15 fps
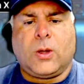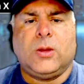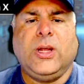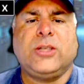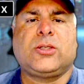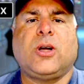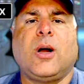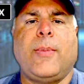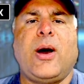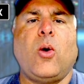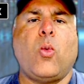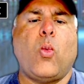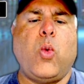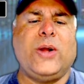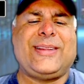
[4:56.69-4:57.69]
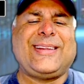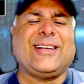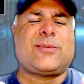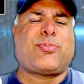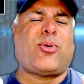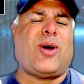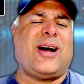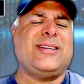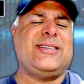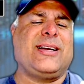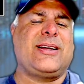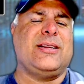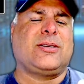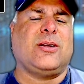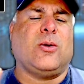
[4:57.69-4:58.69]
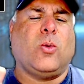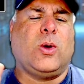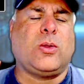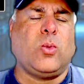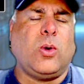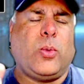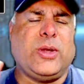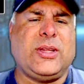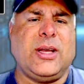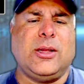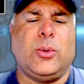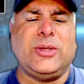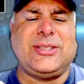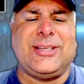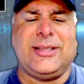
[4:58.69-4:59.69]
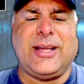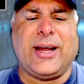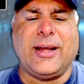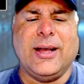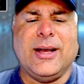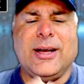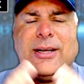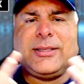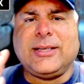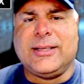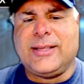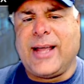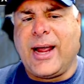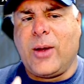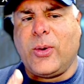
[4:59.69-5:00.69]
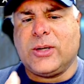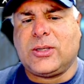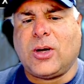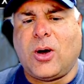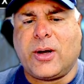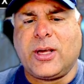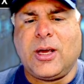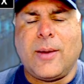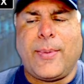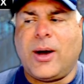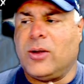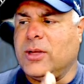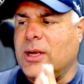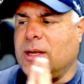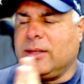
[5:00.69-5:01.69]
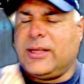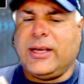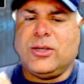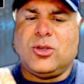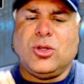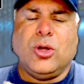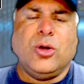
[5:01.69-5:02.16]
Let's talk about what this project is, what we're dealing with today. Today, we're talking about these new